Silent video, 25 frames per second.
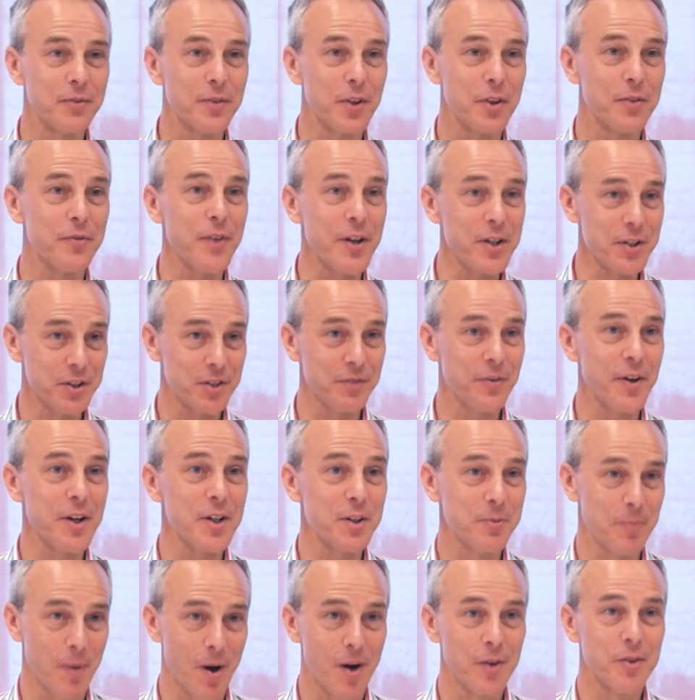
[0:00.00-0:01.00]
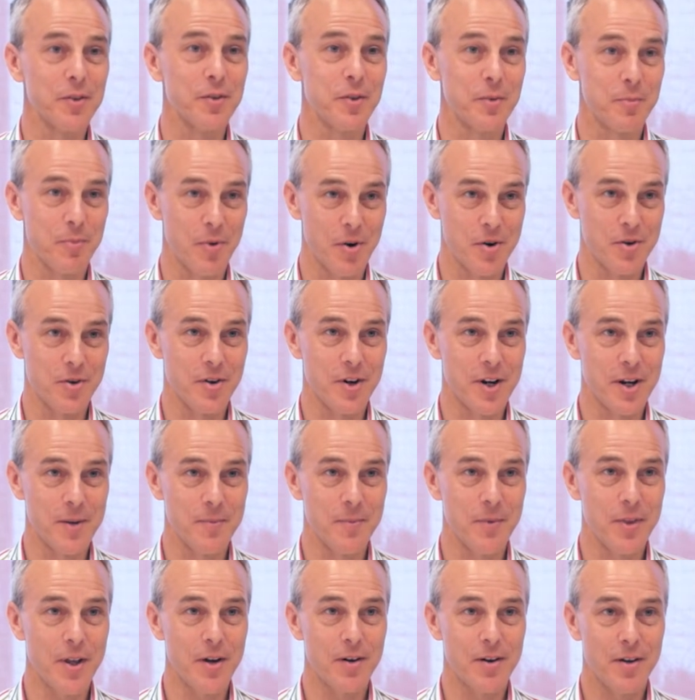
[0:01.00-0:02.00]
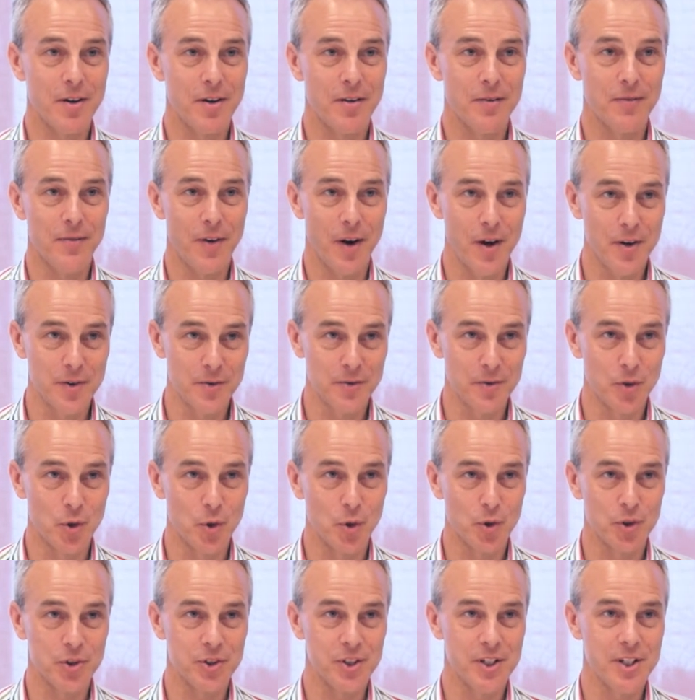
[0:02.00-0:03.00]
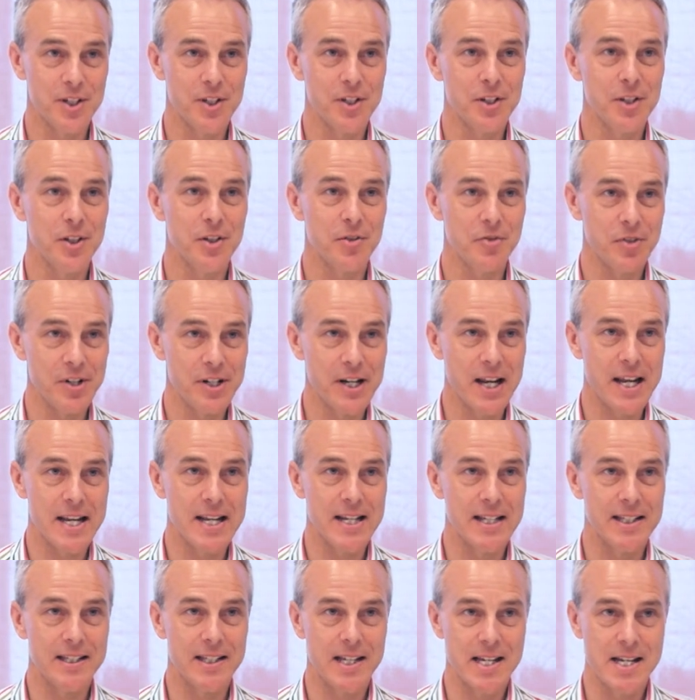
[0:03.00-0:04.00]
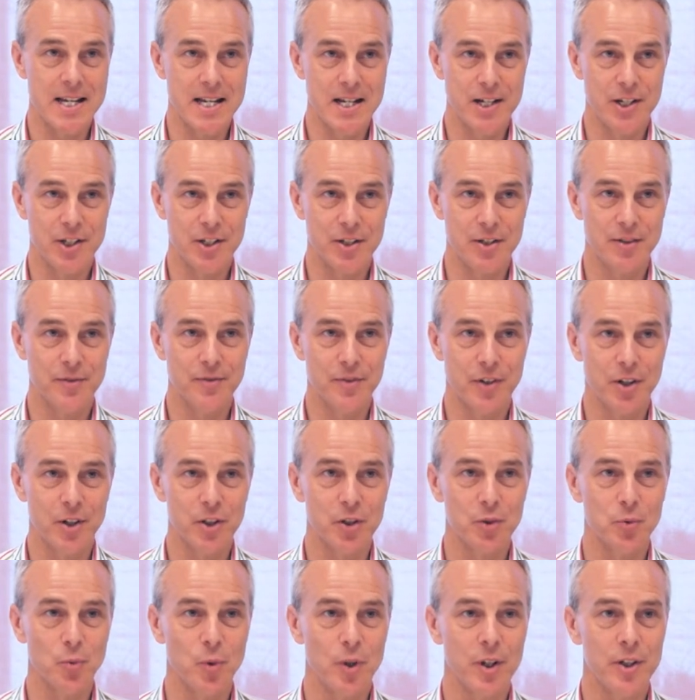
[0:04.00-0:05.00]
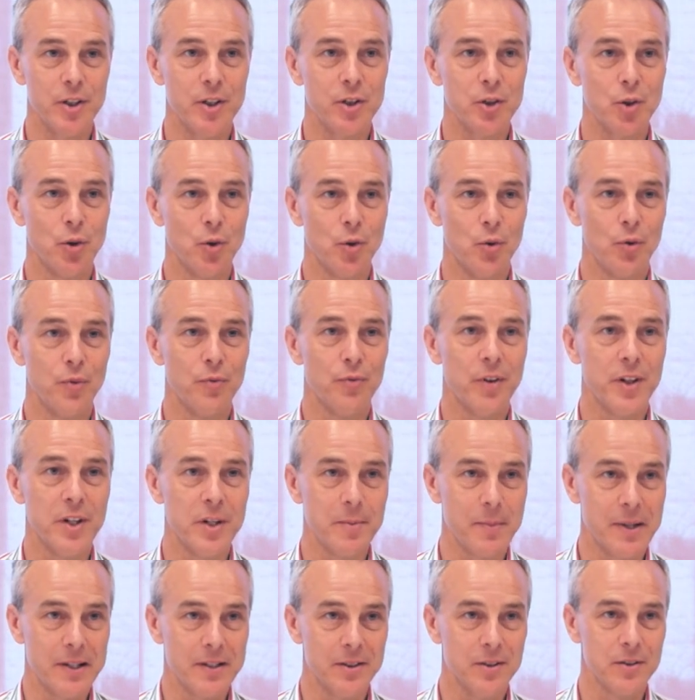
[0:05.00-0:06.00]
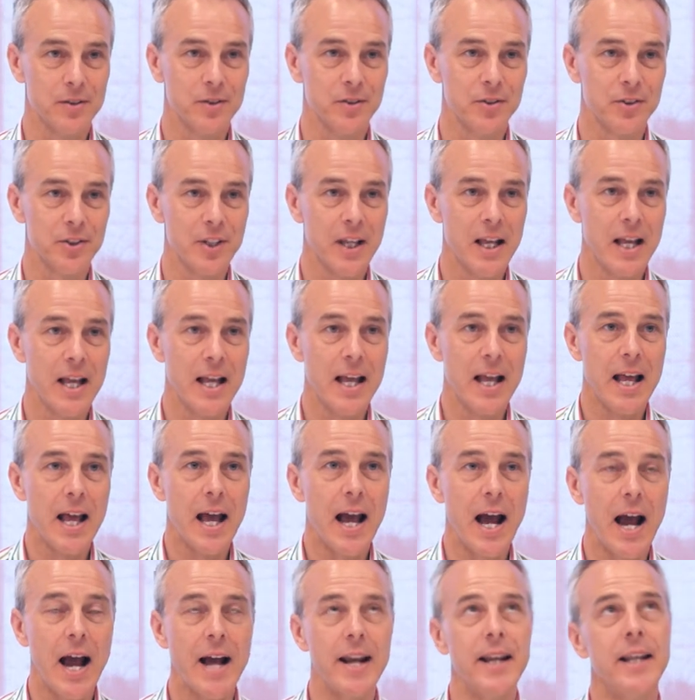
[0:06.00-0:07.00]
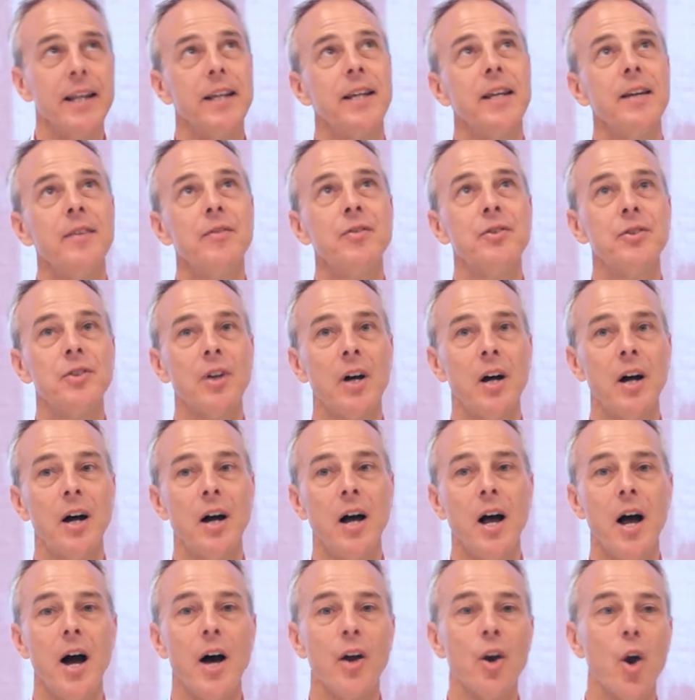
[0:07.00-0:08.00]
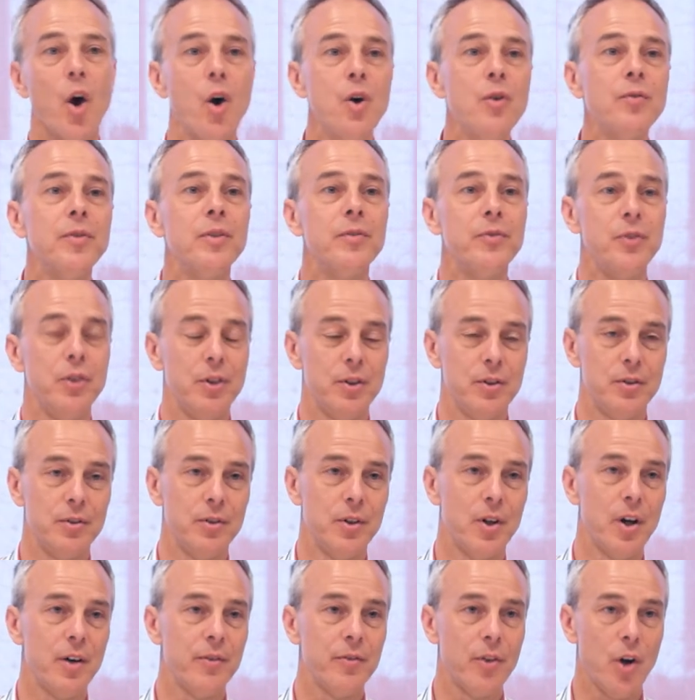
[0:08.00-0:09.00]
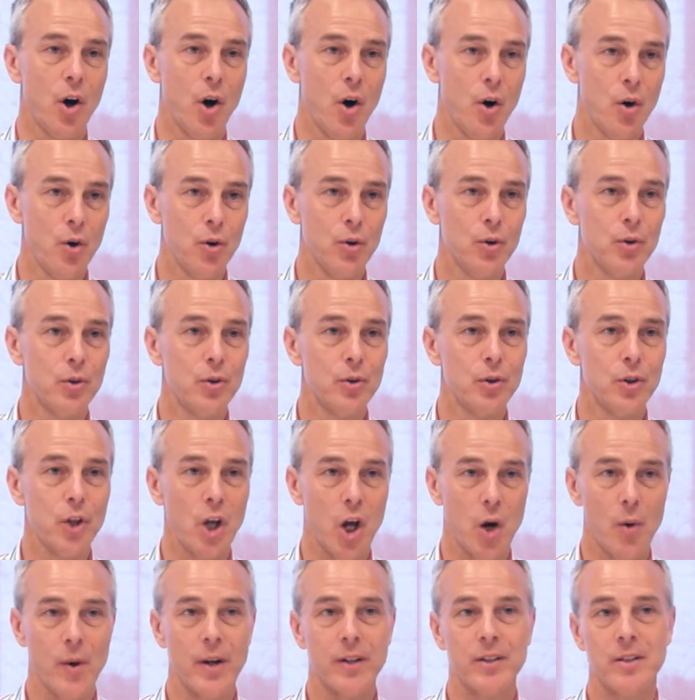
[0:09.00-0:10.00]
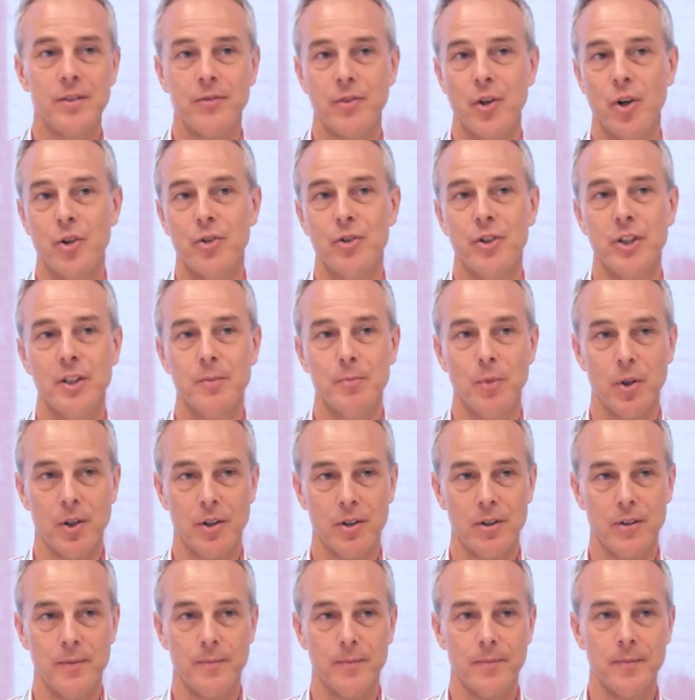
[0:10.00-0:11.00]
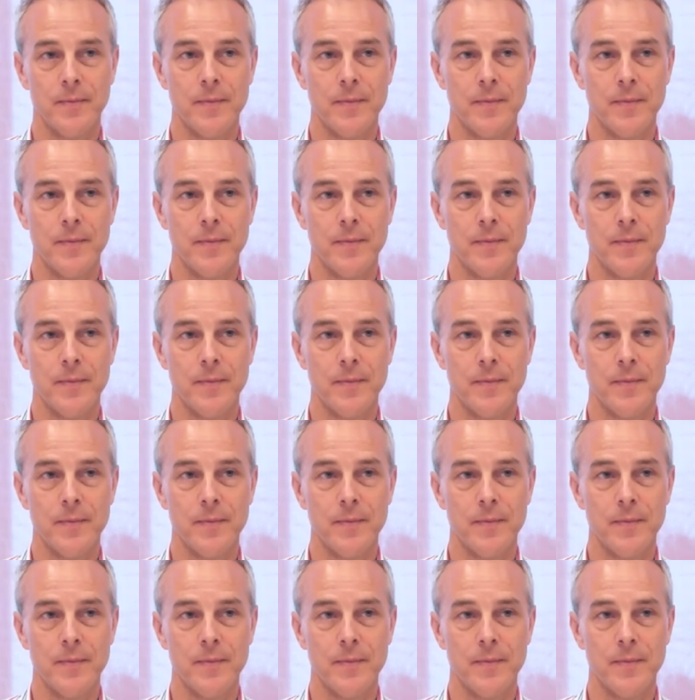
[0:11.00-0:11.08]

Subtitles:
For the face-to-face part of the program, there are 5 courses, 3 days each. The first one is called Fundamentals, and it gives an overview of the whole co-active coaching model.